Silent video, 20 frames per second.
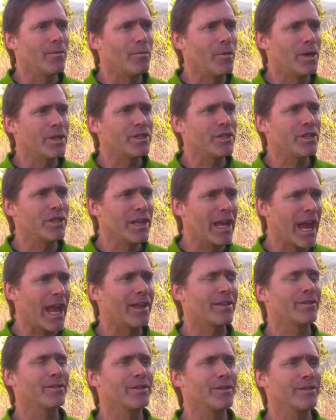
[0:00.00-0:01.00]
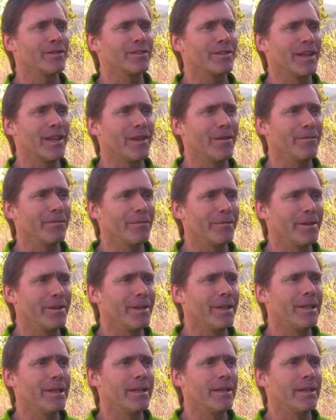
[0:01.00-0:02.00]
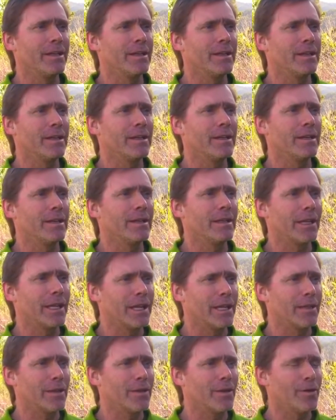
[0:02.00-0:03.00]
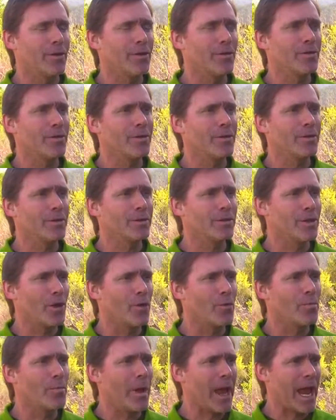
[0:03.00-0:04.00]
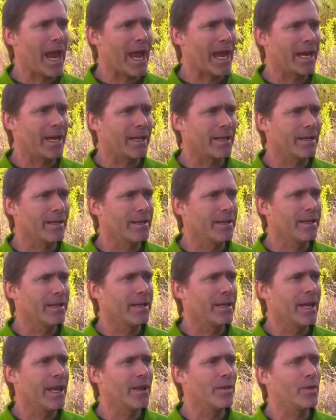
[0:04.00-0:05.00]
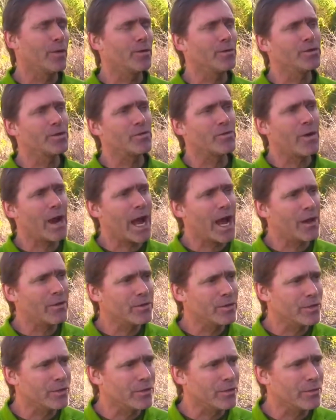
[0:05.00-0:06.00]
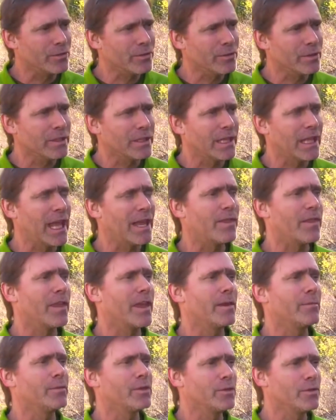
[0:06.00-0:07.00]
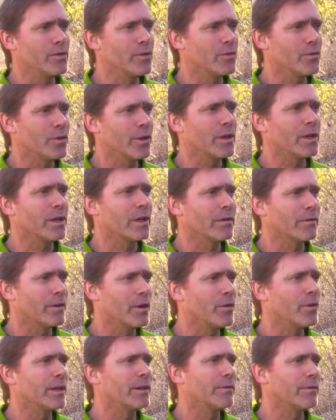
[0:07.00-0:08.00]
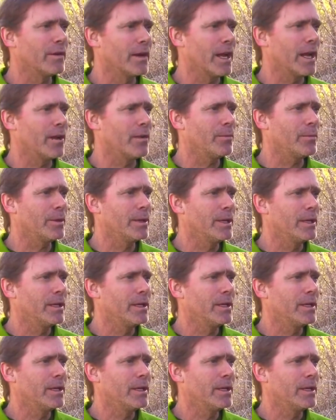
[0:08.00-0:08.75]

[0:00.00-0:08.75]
Once you gather yourself, lay low, don't panic, and those around you, let them do the work of going for help.